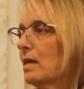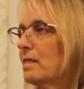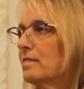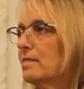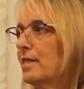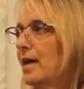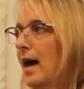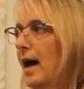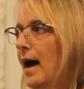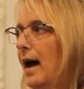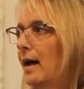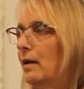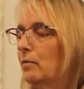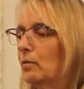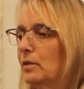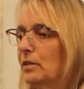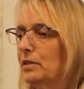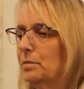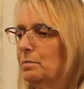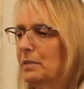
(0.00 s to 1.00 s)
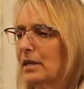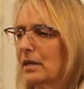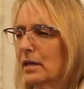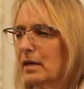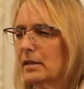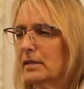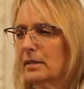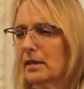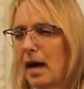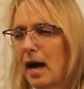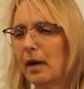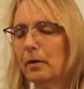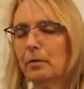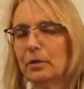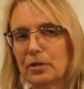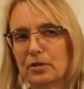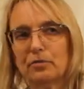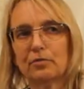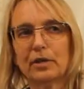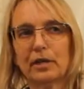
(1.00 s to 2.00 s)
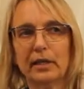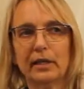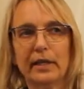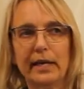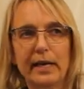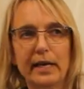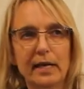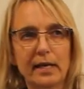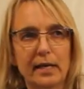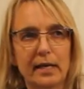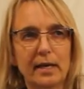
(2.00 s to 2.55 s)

that was because I was really